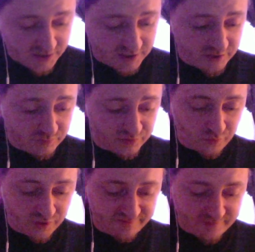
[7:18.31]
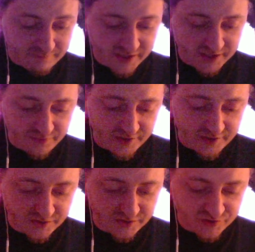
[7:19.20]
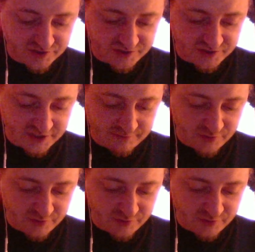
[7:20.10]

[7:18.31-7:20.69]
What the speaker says: It was one of the many things she seemed to